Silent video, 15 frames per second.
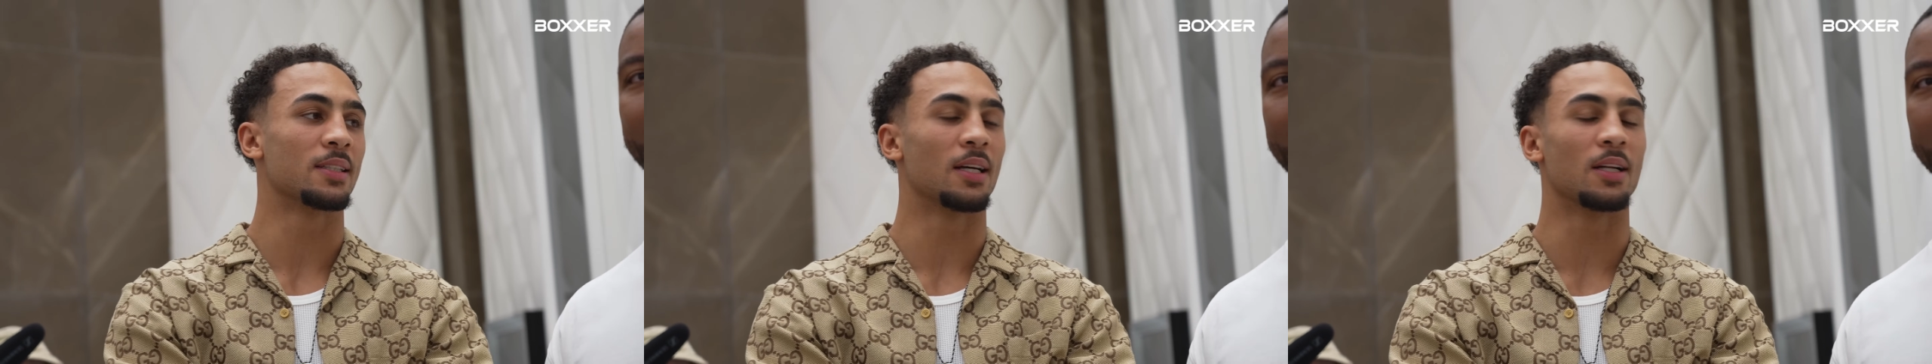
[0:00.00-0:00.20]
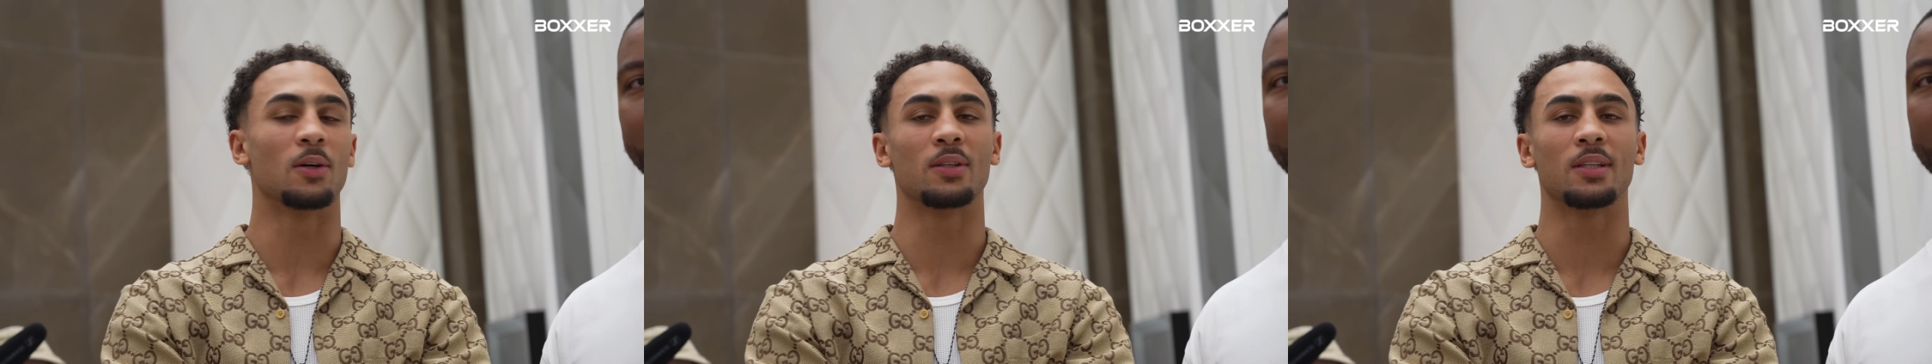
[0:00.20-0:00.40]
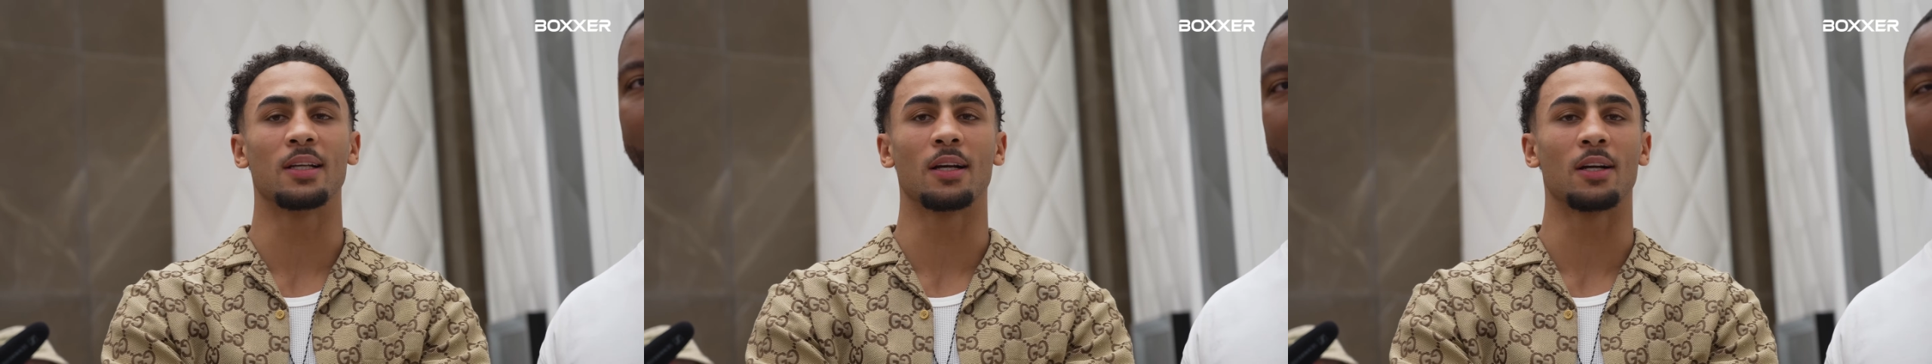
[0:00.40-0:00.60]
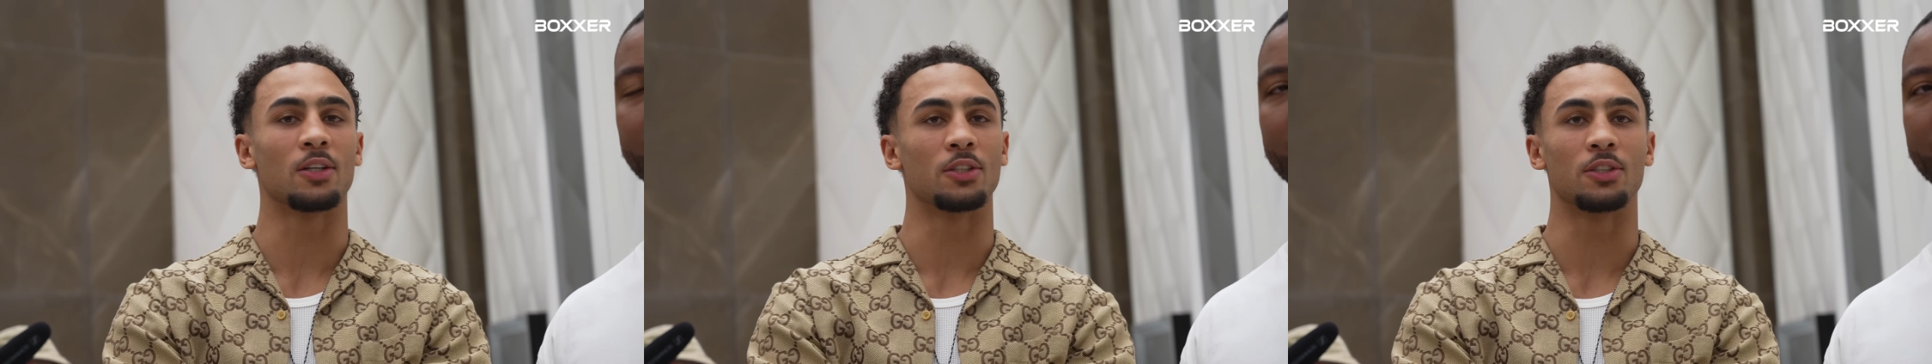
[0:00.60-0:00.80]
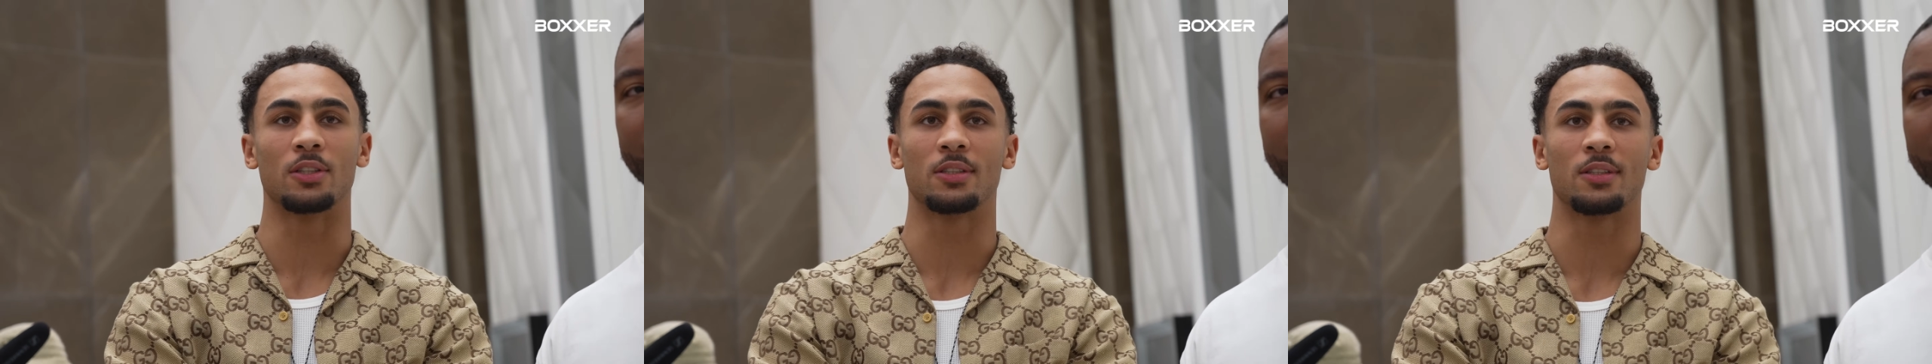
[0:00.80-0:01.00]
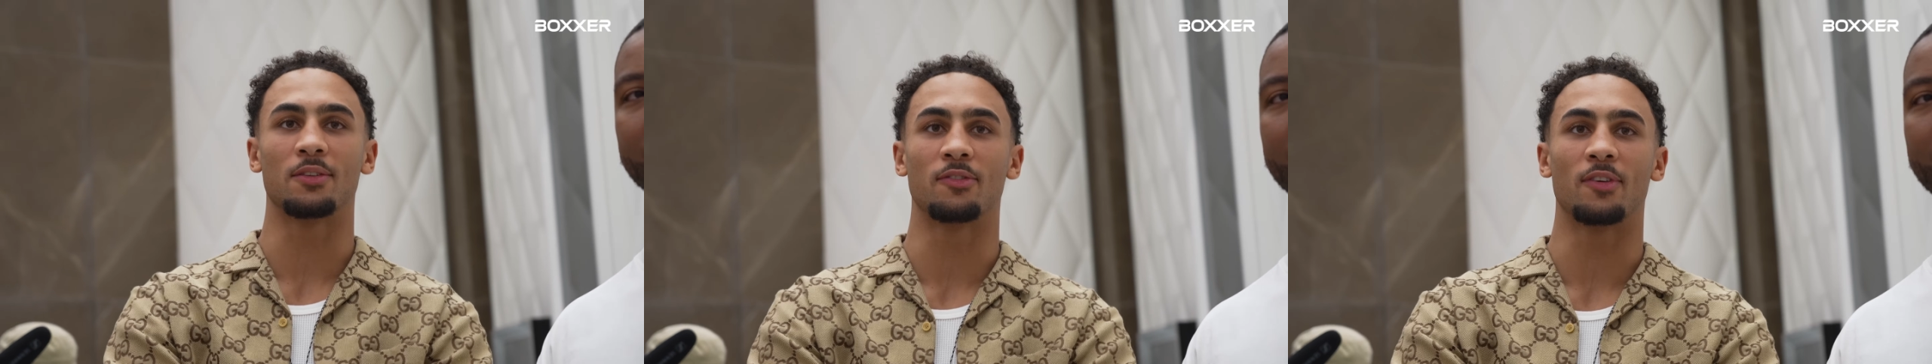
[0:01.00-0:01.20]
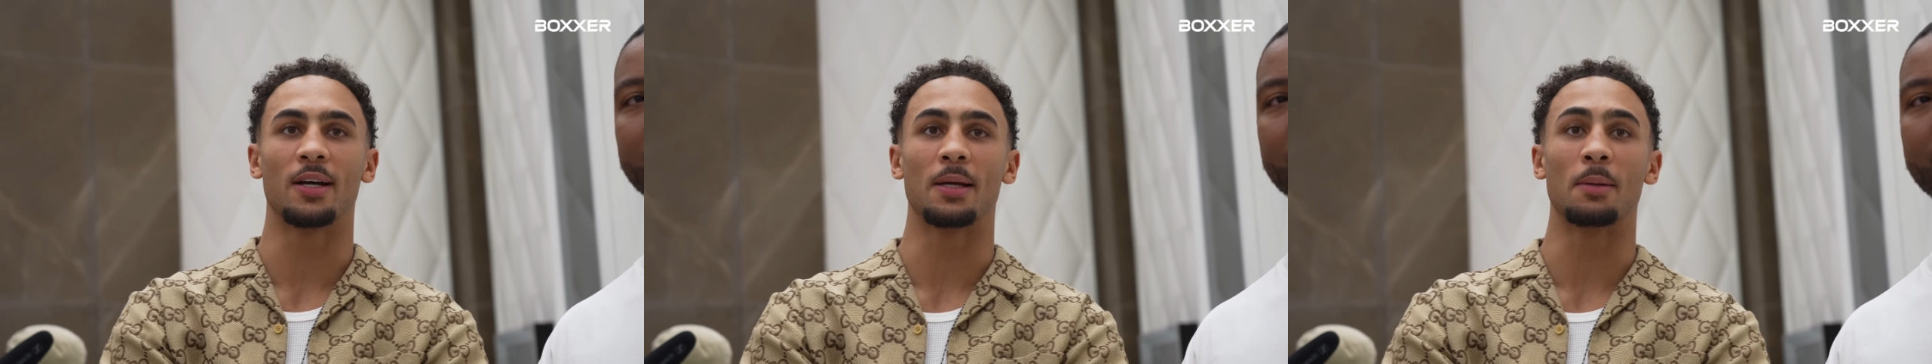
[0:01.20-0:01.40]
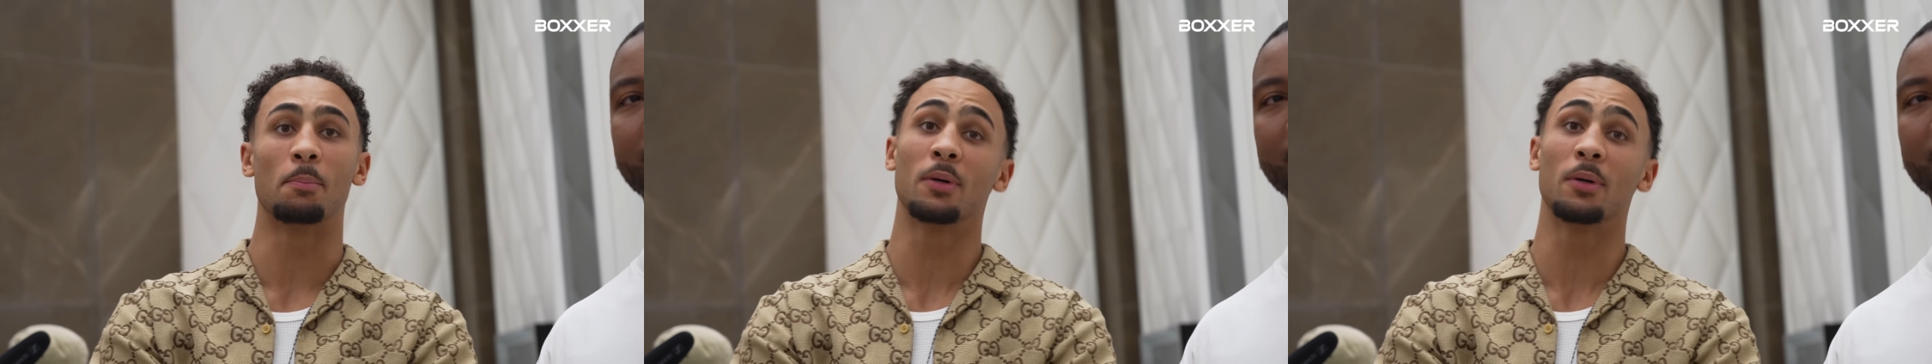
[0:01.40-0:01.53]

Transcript: I don't think I could justify it.